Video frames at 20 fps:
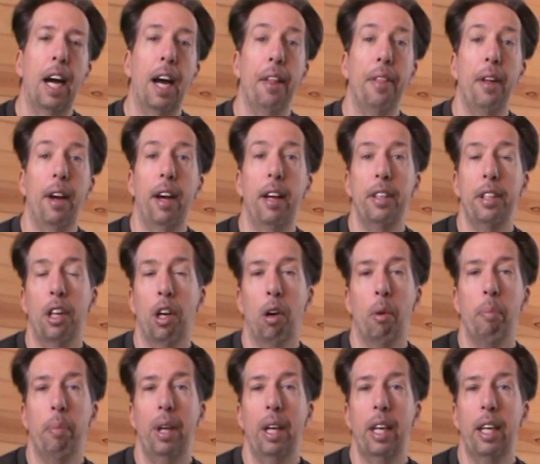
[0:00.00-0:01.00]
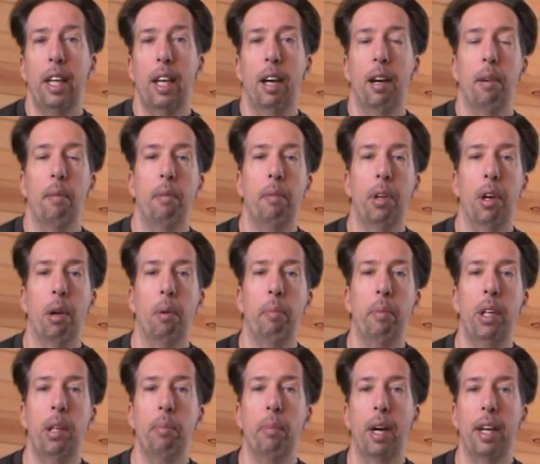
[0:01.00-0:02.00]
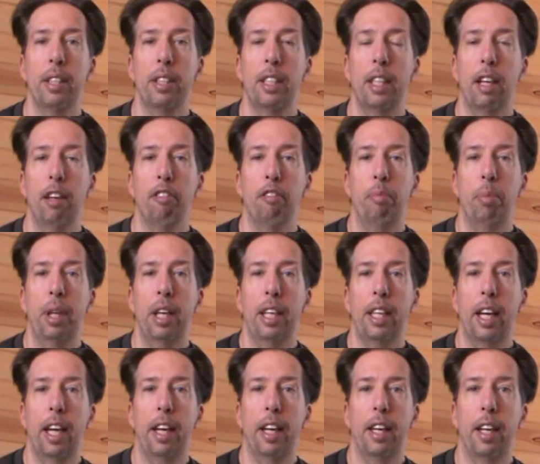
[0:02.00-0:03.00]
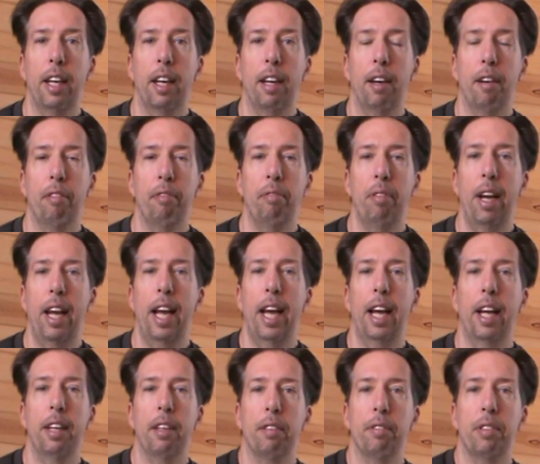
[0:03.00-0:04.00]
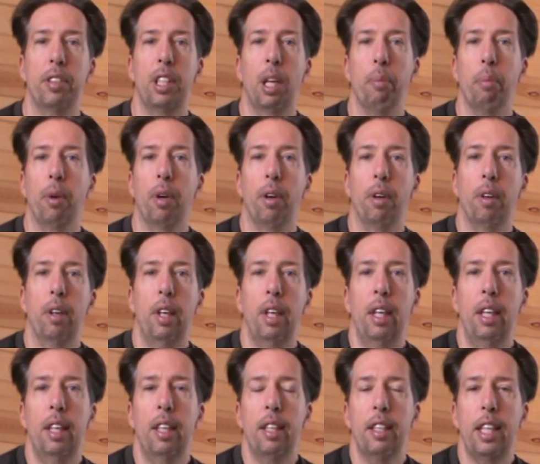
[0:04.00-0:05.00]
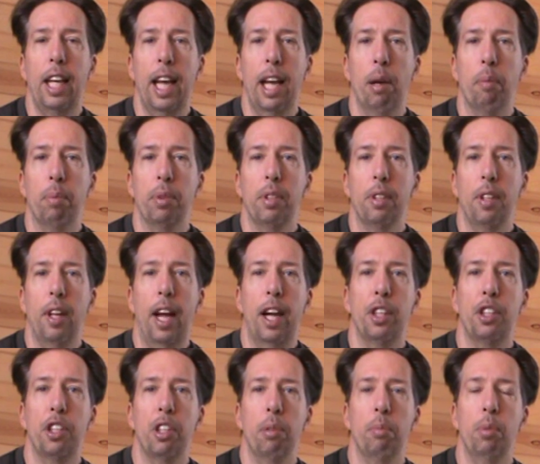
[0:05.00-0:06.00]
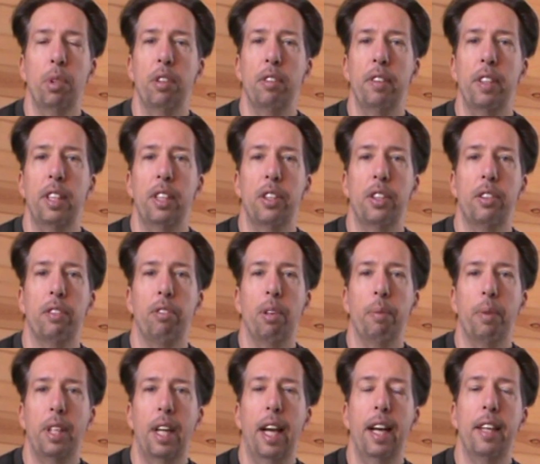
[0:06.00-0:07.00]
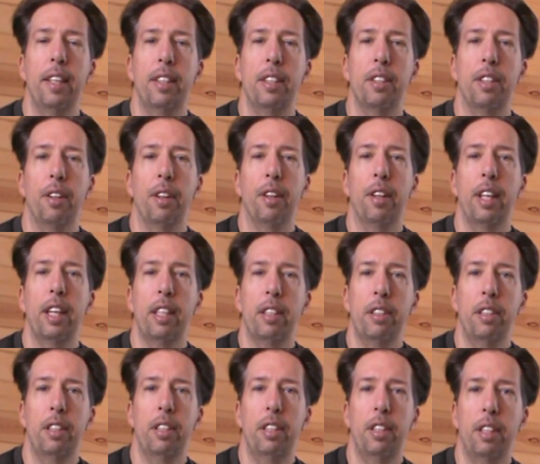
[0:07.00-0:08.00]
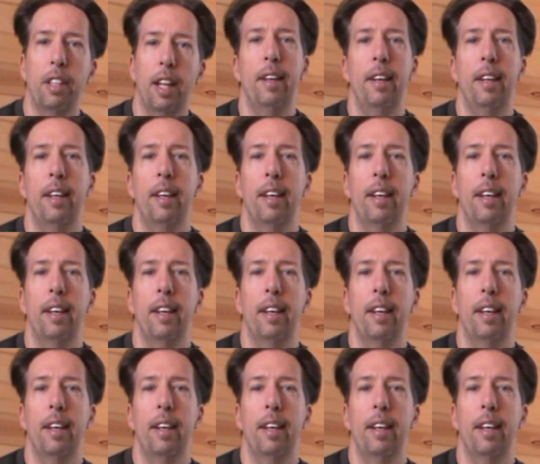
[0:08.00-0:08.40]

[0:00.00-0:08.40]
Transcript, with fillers: I thought, you know, being, a, uh, you know, me, myself, being a uh, fan of summer camp slasher movies from the 80s and things,